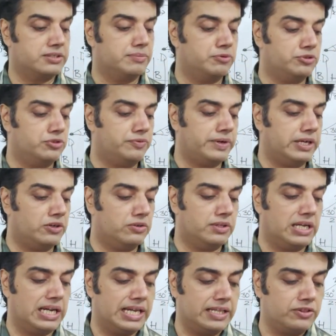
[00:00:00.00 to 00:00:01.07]
You are supposed to find
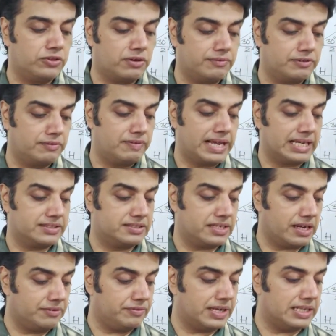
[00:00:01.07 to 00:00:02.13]
out the length of the flag
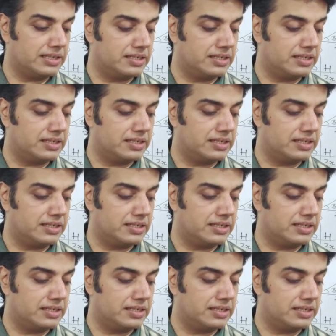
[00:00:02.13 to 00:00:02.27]
staff